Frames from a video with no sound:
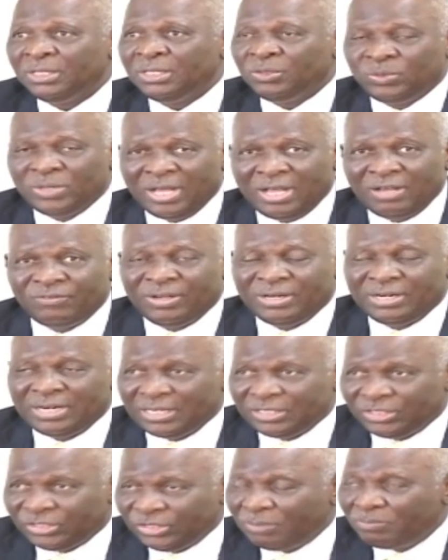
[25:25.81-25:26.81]
We have a
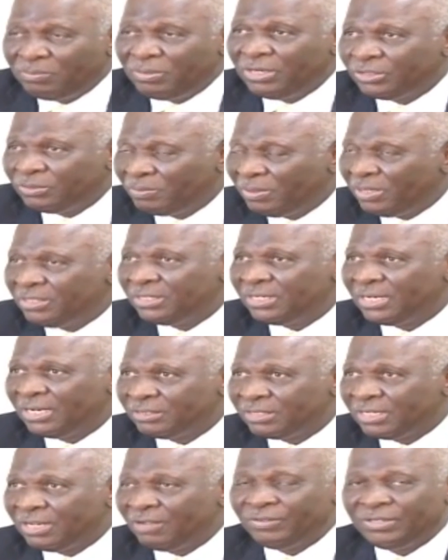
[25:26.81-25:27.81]
Nigerian military
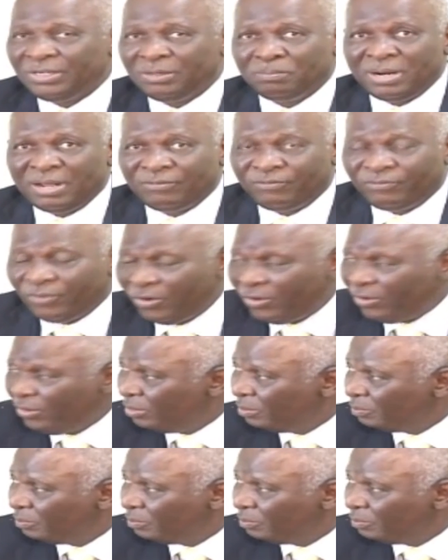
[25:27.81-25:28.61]
serving in Darfur.